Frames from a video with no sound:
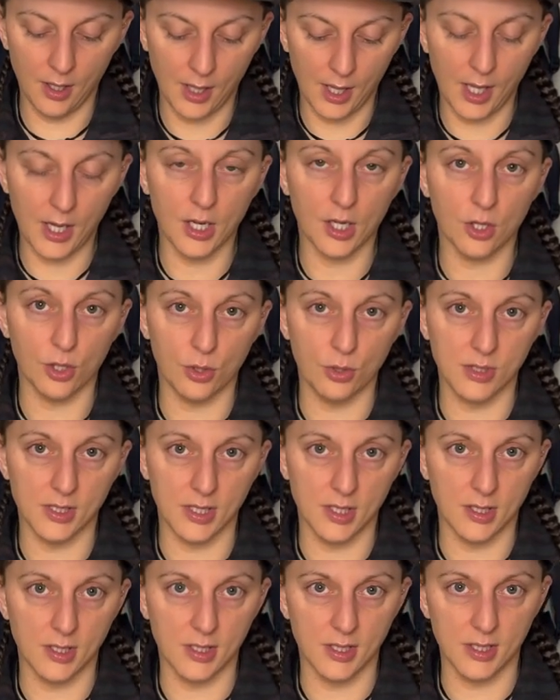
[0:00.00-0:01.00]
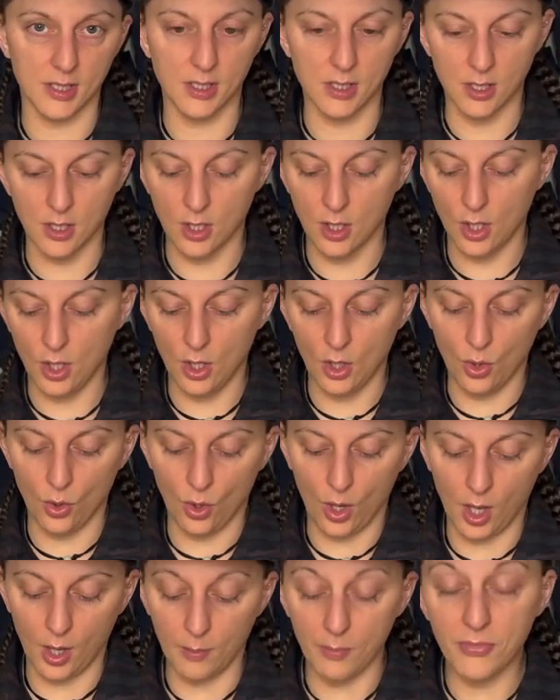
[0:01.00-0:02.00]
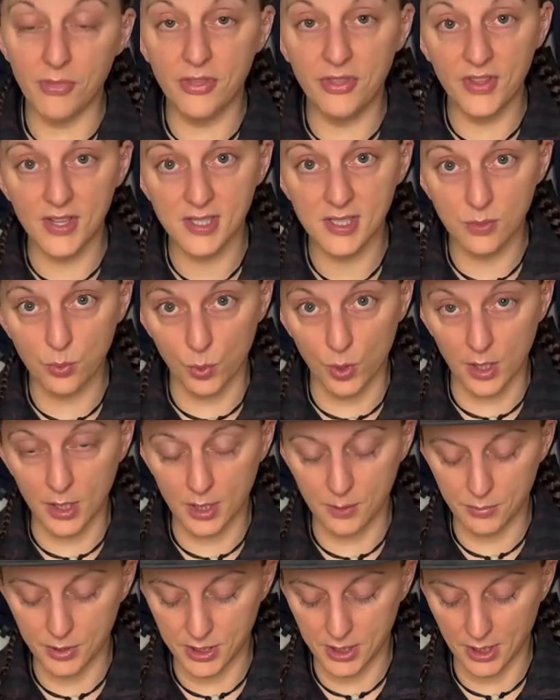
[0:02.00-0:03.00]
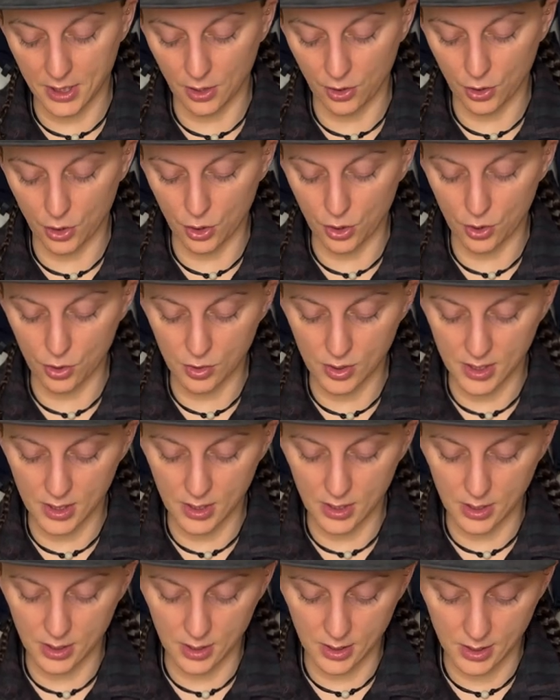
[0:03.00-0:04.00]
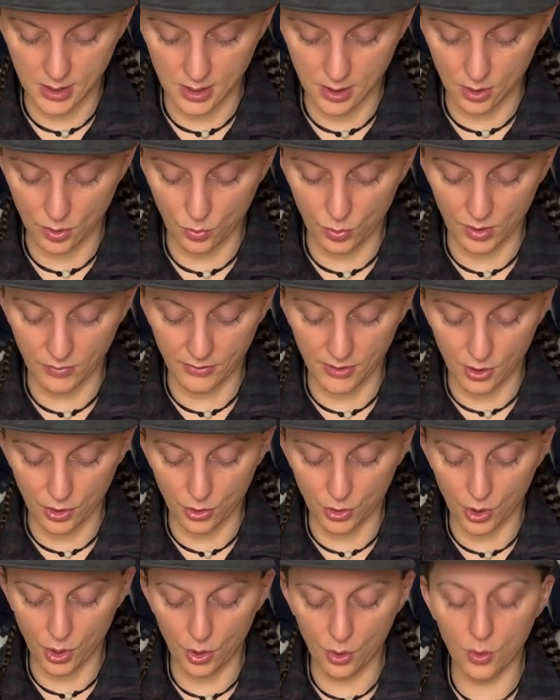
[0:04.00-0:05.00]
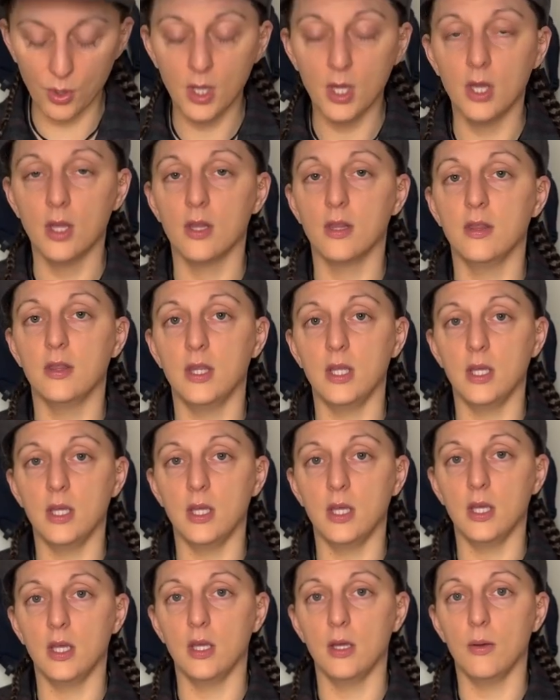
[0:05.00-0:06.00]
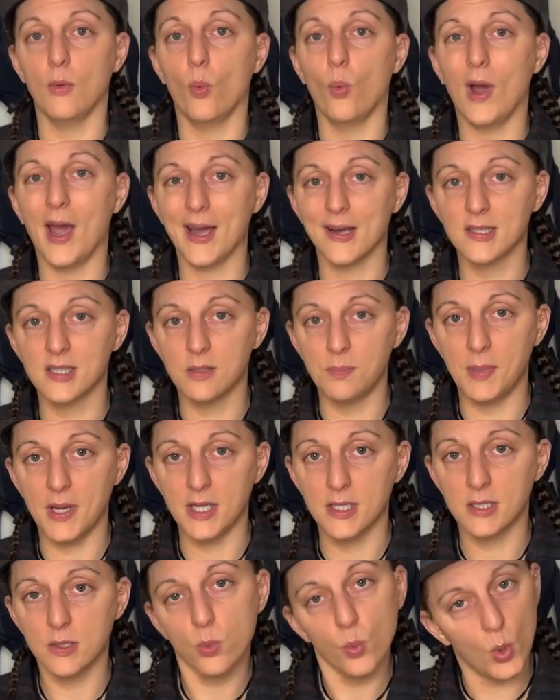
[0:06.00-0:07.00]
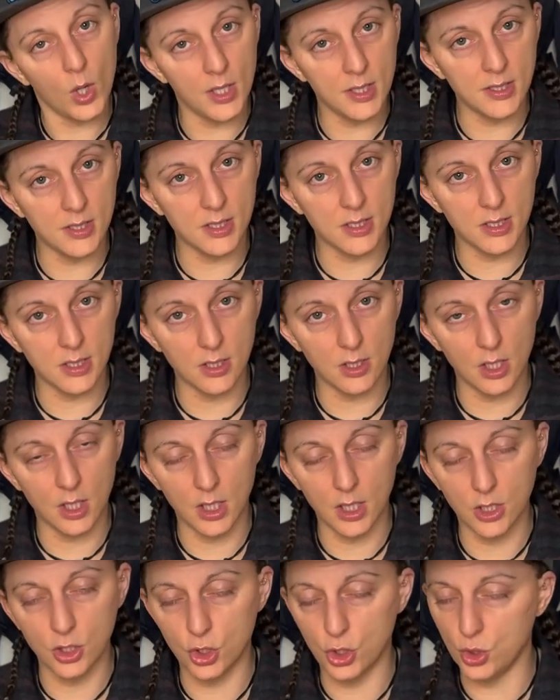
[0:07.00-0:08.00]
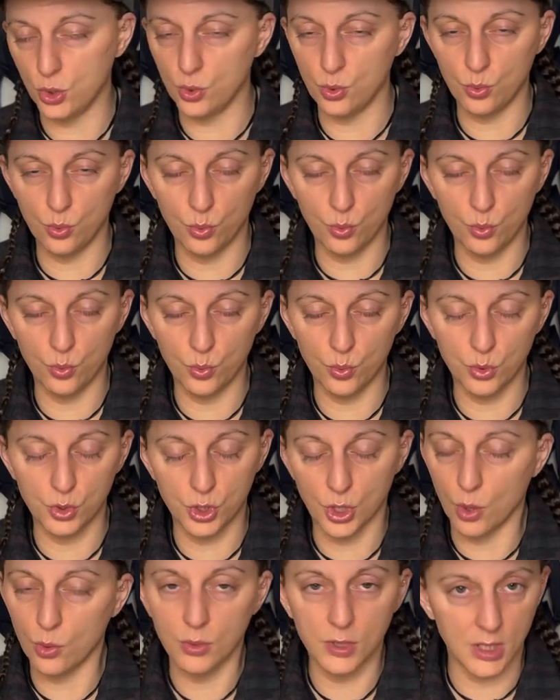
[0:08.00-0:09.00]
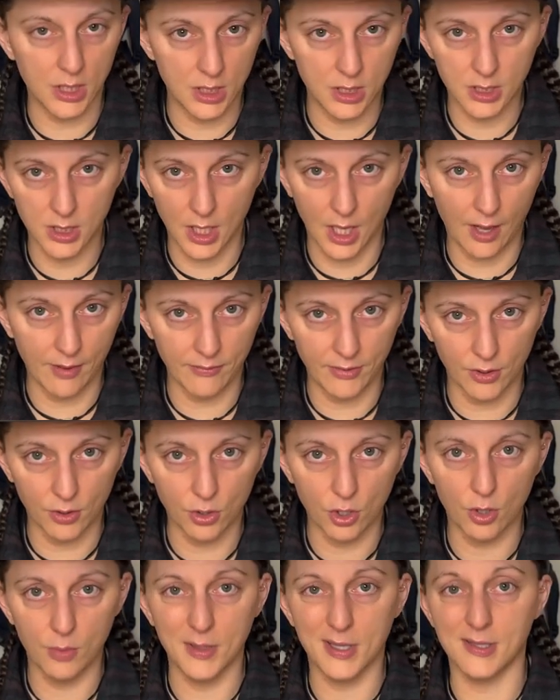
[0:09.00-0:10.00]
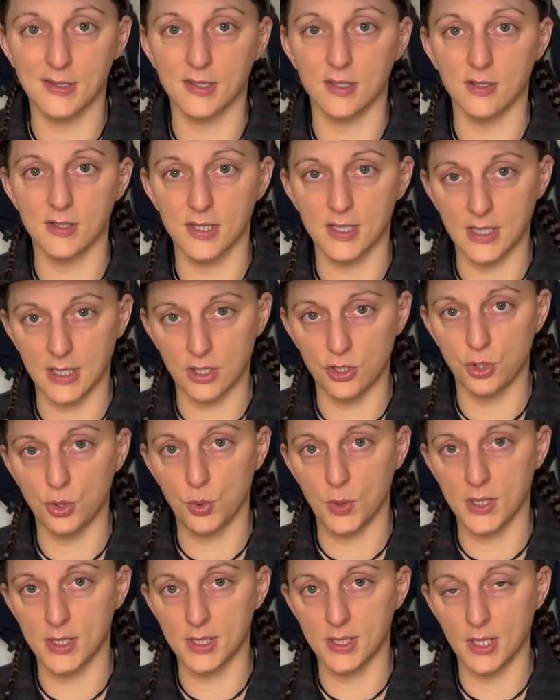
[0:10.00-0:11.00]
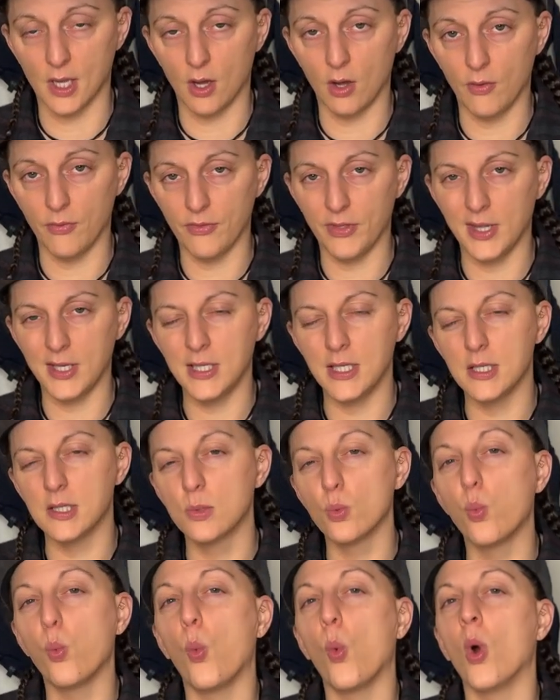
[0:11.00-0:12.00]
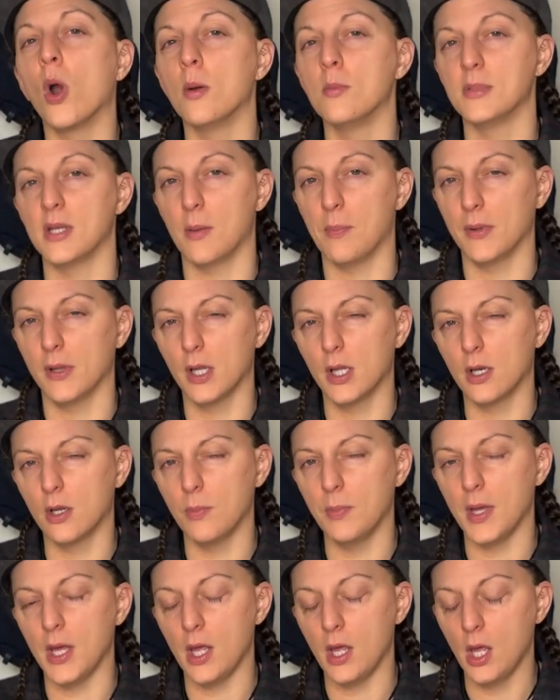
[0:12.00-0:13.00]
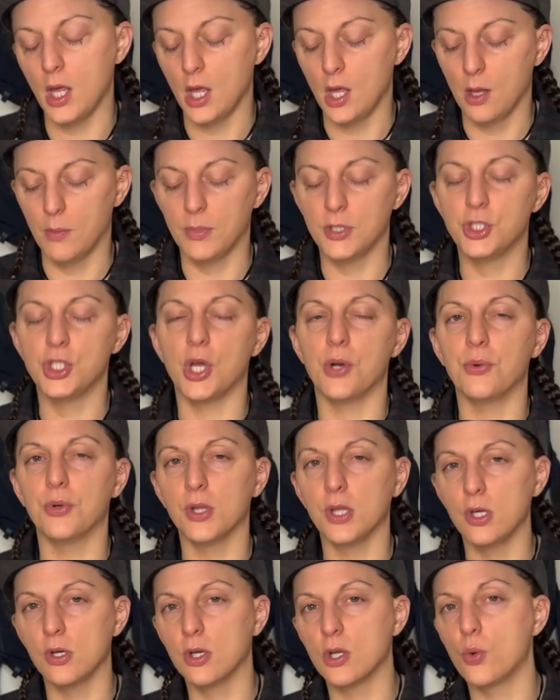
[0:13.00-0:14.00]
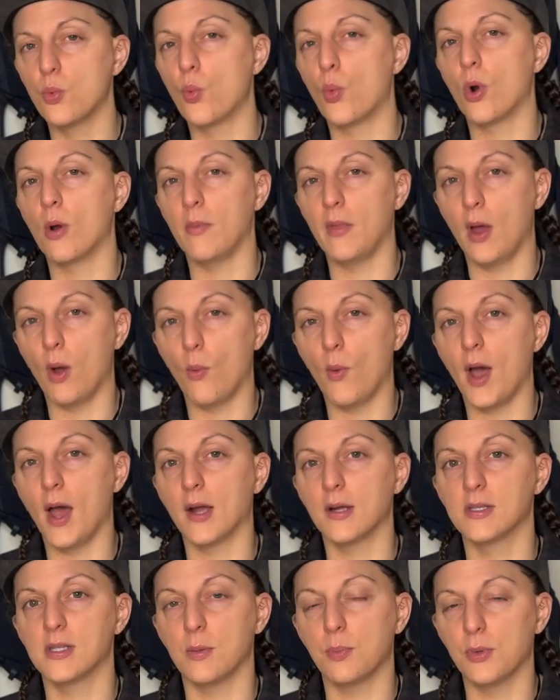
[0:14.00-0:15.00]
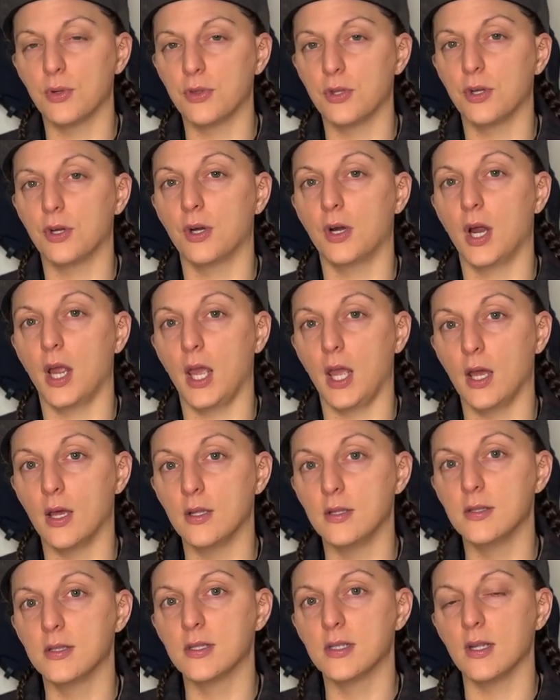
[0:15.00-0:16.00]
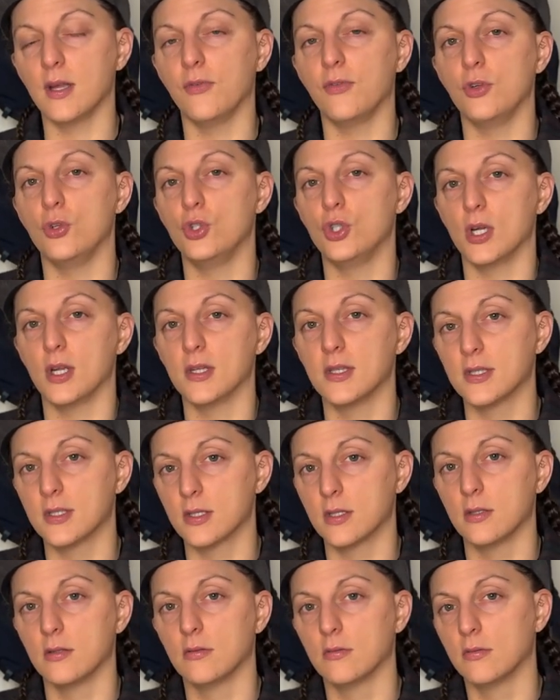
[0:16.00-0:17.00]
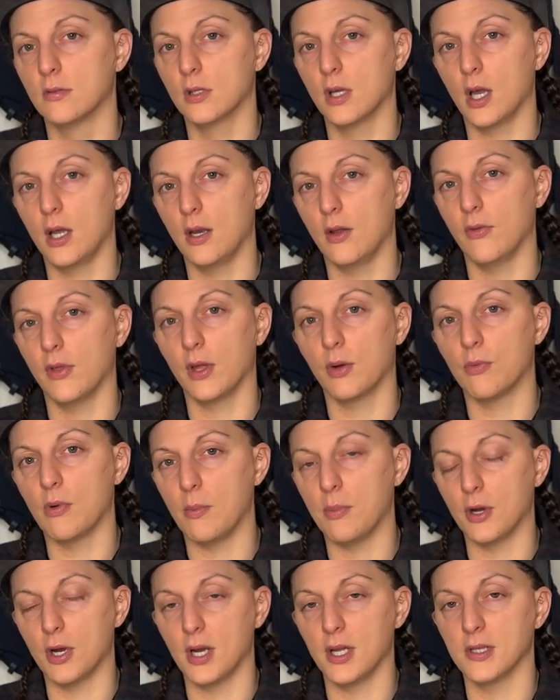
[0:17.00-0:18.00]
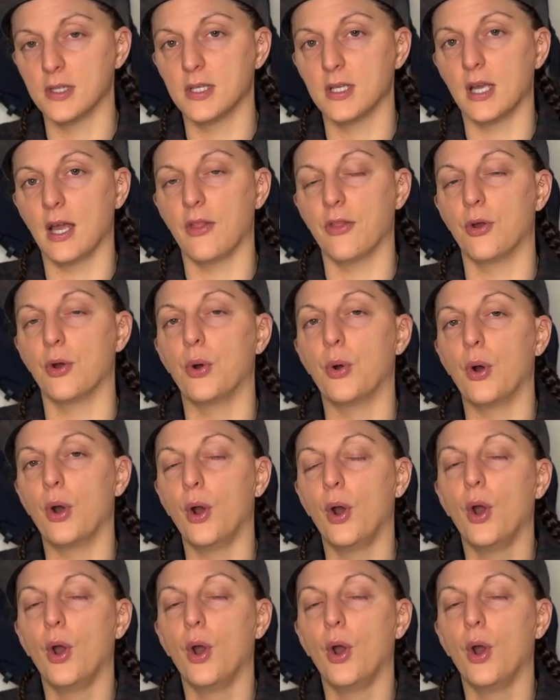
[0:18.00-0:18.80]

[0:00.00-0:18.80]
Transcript: and it closes um, this one in particular closes with Velcro. The wax-based ones, you don't need to have Velcro because it'll stick to itself. It needs warmed up a little bit, but generally you can warm that wax up with your hands if you just kind of like rub your hands together or